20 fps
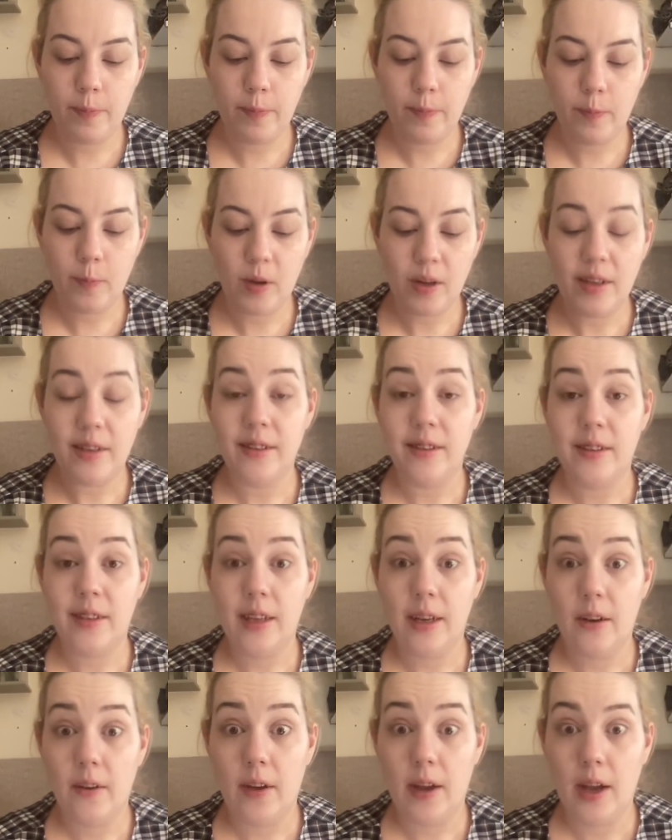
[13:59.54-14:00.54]
One
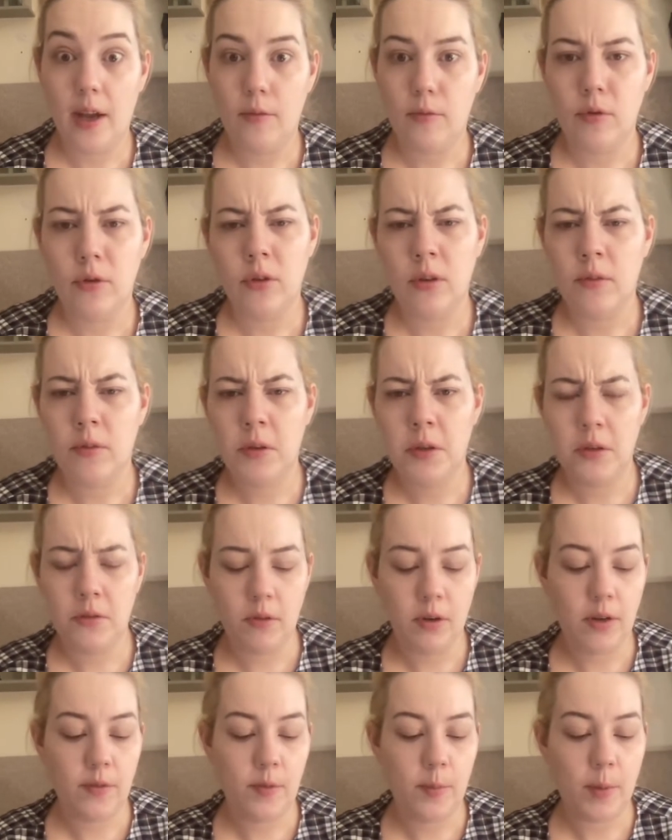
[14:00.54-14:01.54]
concealer I have, which I've heard
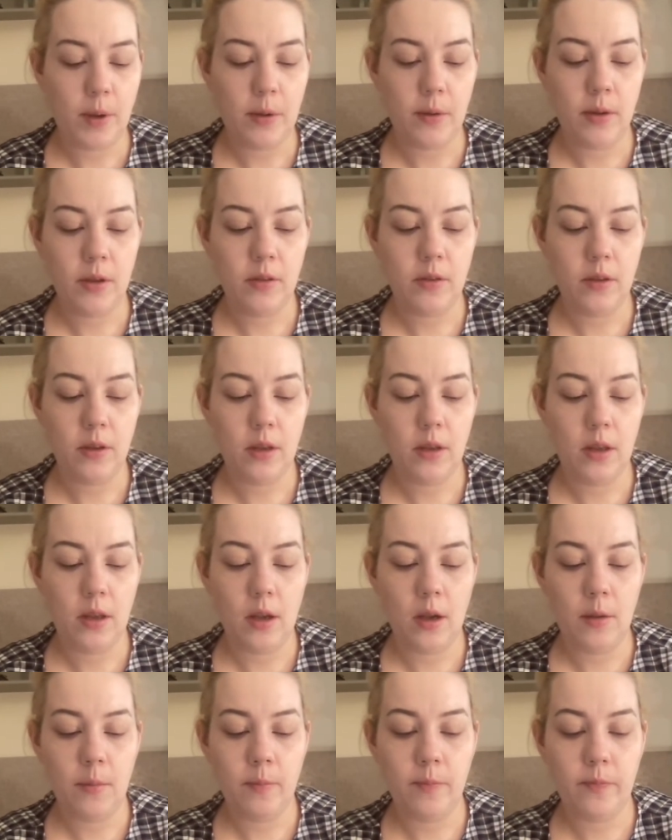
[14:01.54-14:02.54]
raved about, is the
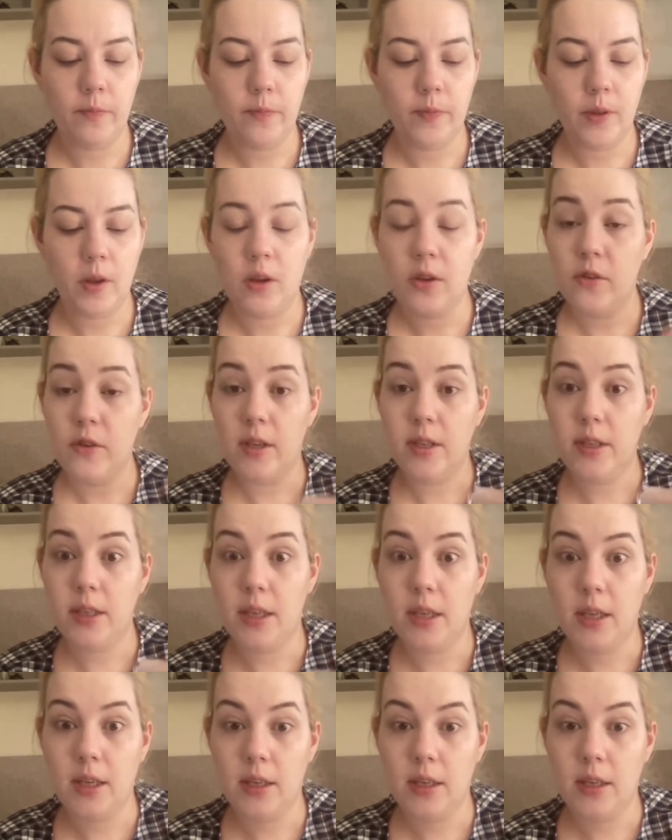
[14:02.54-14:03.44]
Hydrating